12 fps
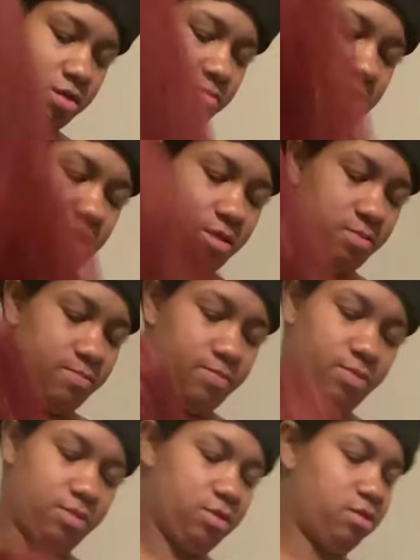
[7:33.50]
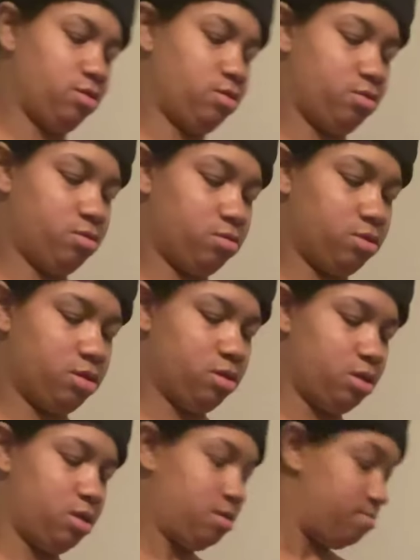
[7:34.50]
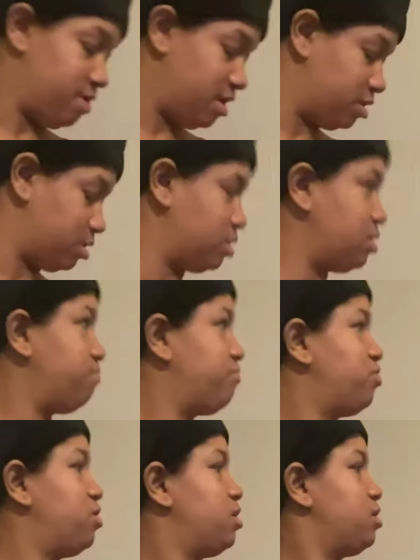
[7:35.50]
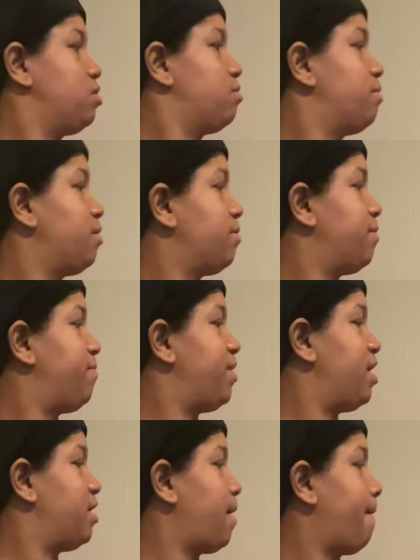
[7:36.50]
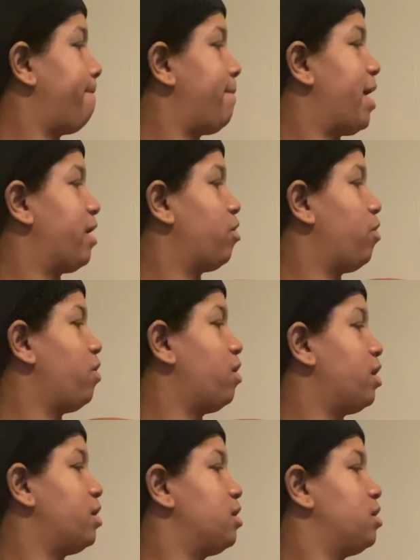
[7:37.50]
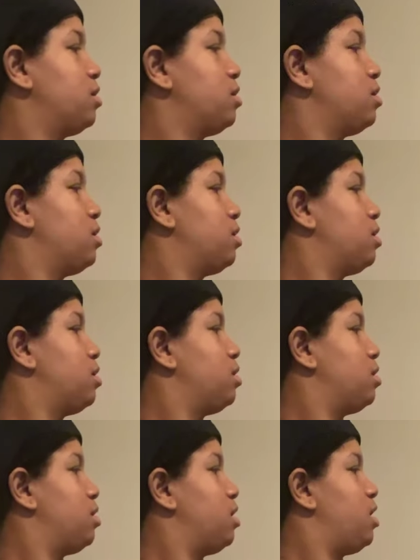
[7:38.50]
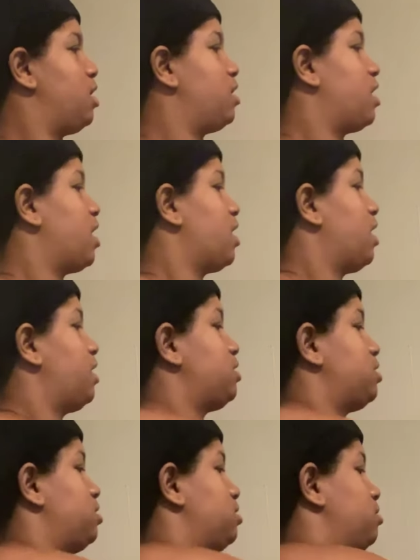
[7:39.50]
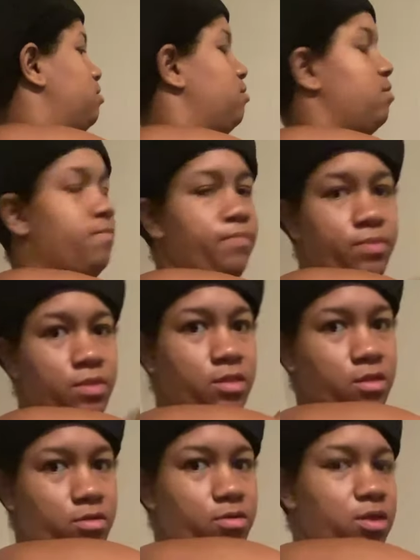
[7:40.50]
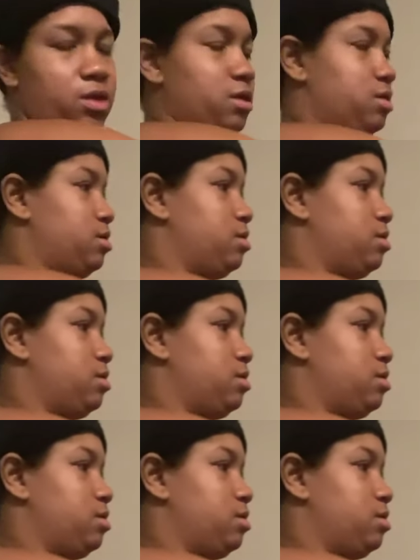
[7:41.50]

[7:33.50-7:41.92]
it, you'll basically put your rubber band back on. And I like to do this.